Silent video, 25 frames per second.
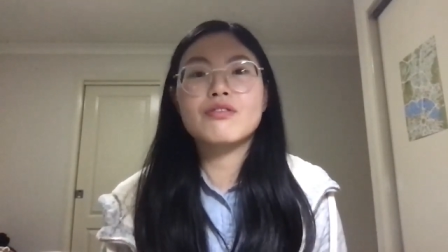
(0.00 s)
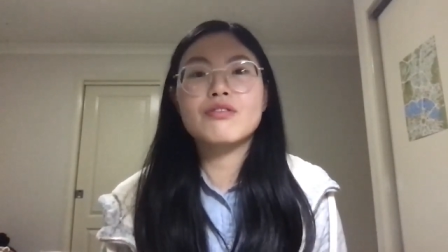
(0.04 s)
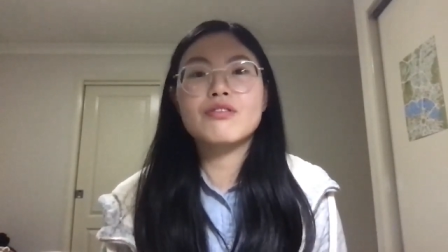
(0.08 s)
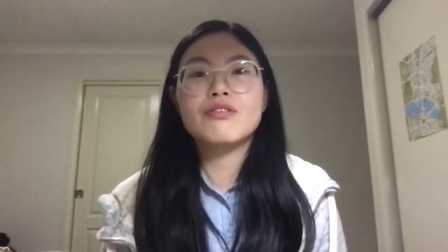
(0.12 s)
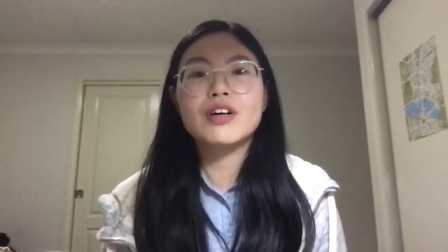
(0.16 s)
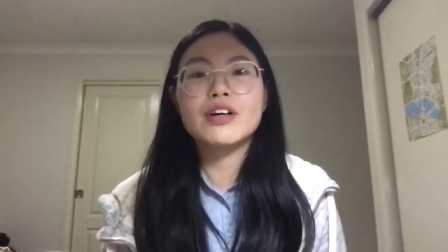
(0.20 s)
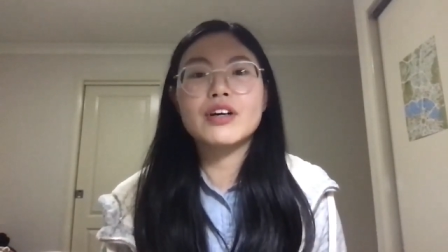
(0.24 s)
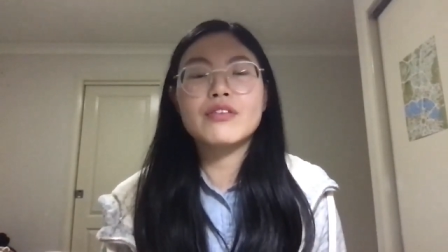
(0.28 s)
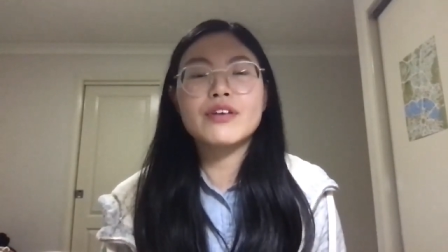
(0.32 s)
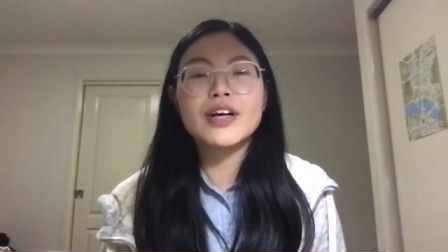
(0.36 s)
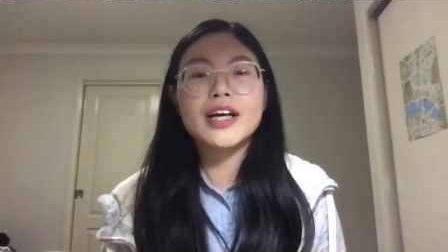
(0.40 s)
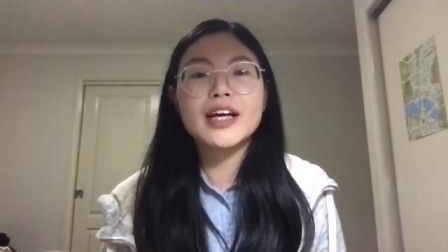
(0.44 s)

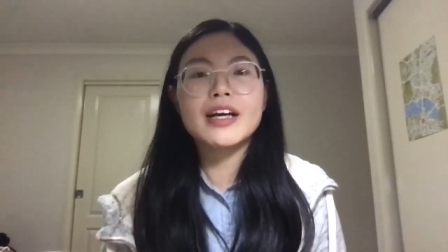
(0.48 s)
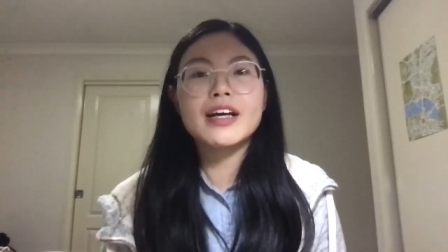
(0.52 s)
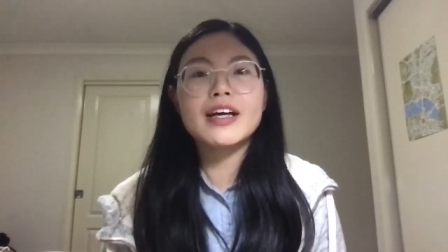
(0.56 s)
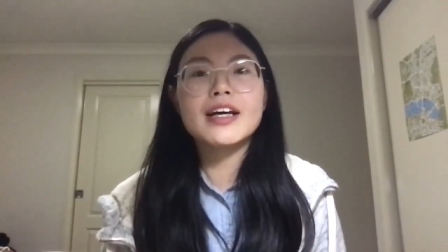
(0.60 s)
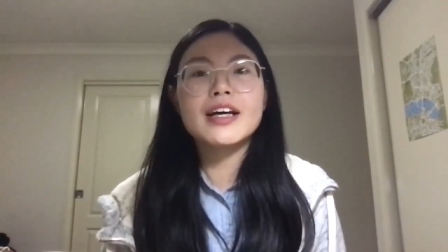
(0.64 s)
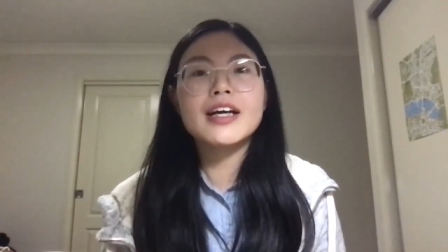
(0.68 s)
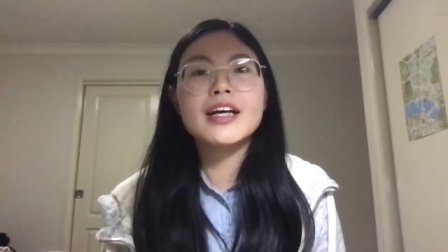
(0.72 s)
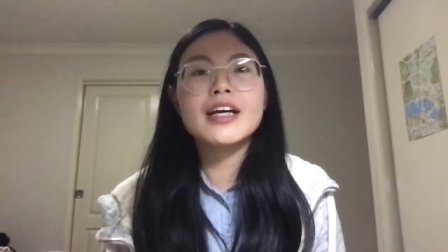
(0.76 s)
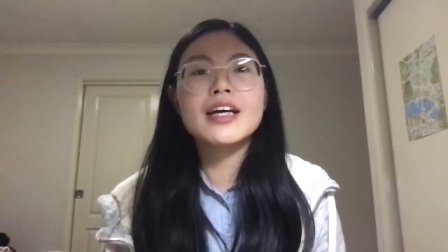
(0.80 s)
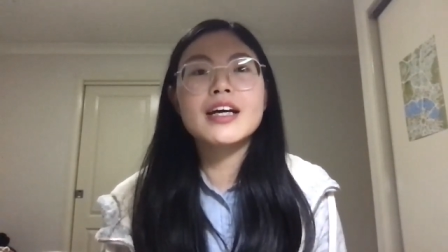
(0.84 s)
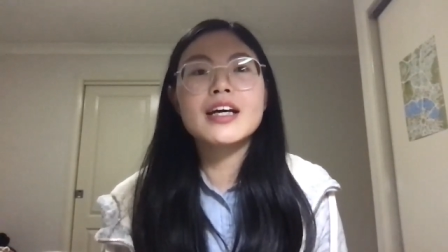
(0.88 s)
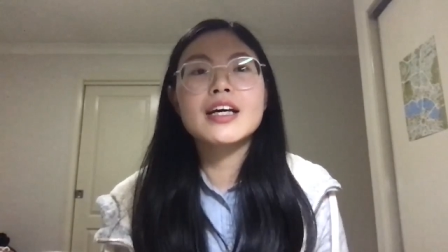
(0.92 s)

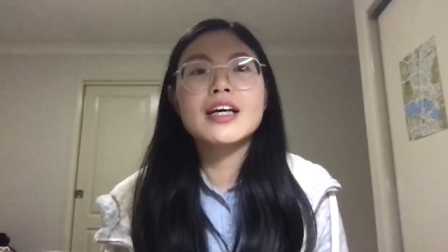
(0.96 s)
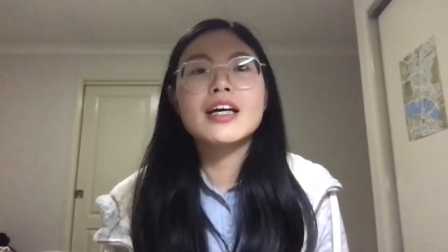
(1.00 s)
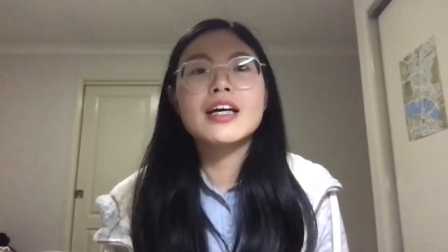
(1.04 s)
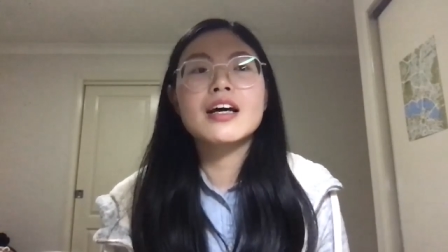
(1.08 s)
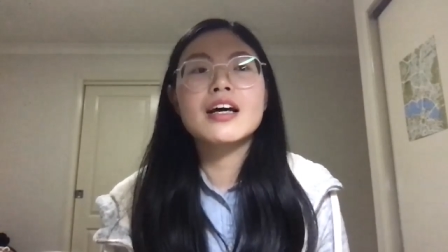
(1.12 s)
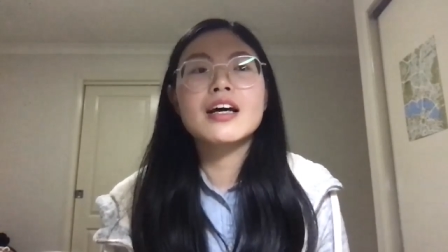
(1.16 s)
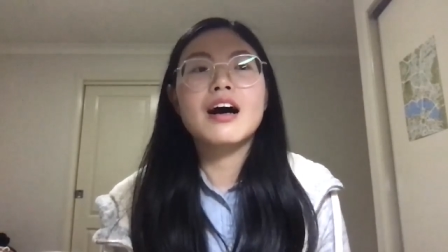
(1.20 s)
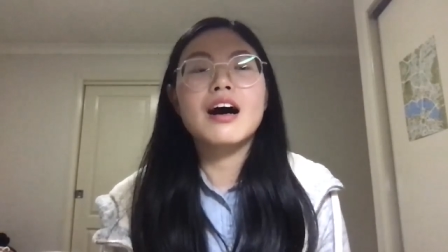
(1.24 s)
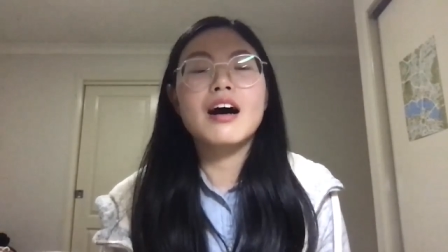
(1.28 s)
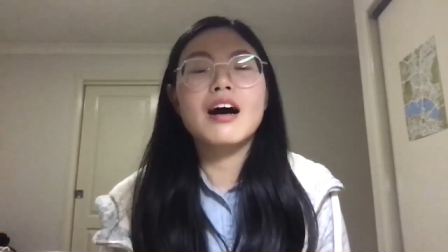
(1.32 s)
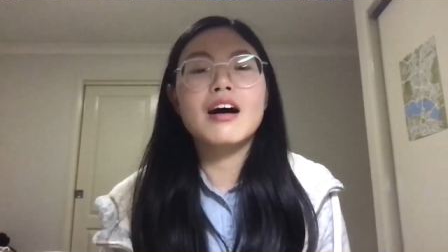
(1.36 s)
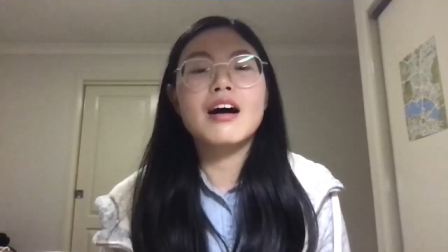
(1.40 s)
very
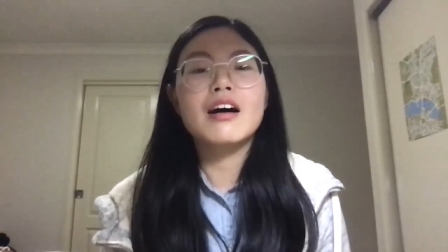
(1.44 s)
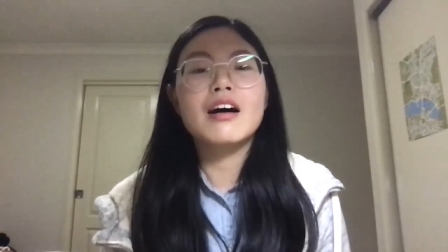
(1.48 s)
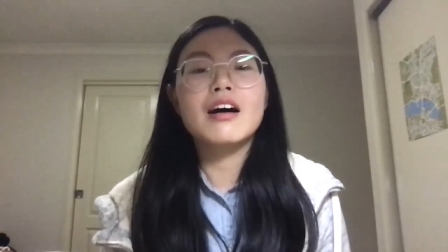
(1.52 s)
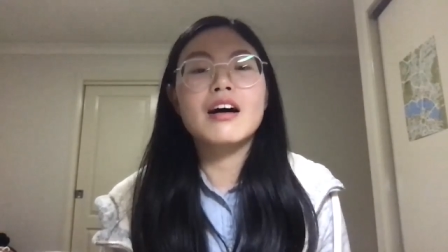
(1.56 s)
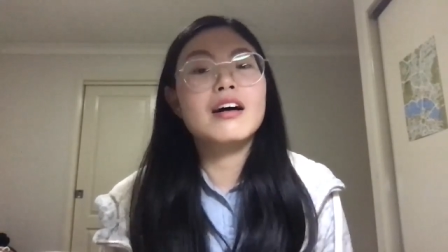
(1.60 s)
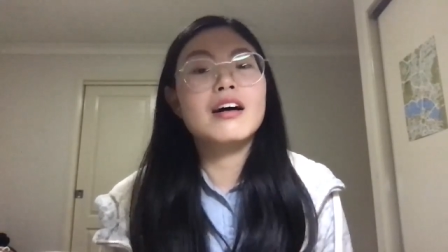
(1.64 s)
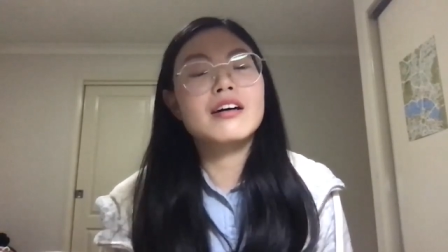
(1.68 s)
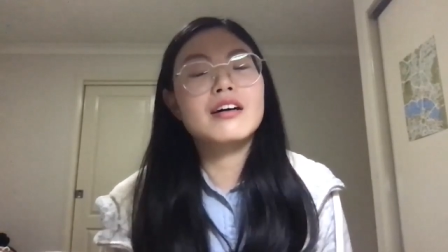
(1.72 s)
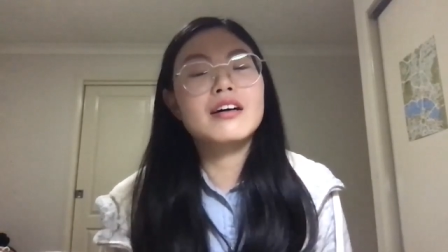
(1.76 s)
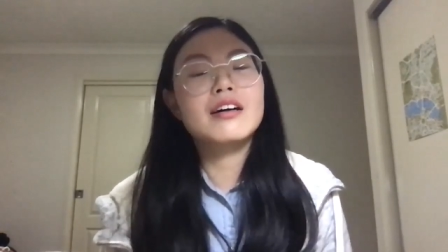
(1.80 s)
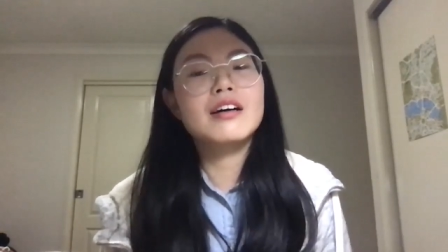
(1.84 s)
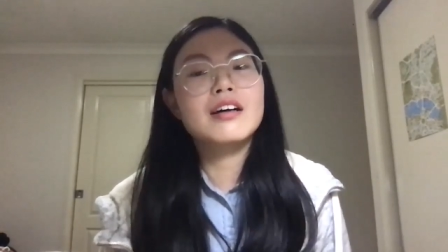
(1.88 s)

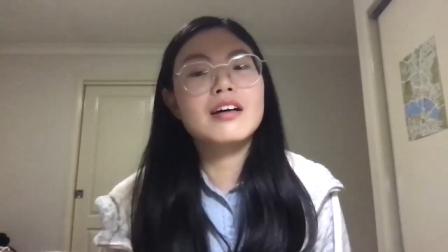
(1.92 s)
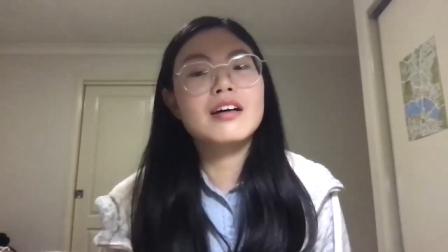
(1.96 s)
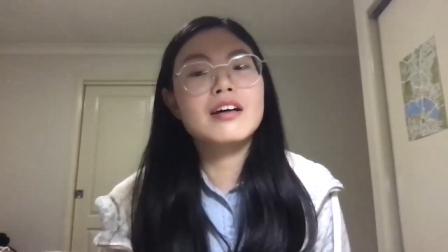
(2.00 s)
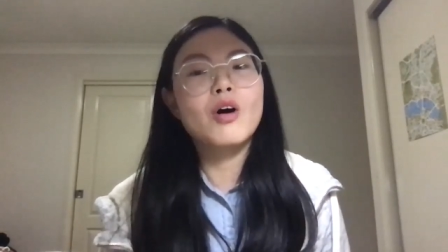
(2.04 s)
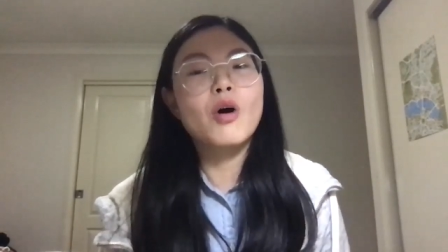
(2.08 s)
uh,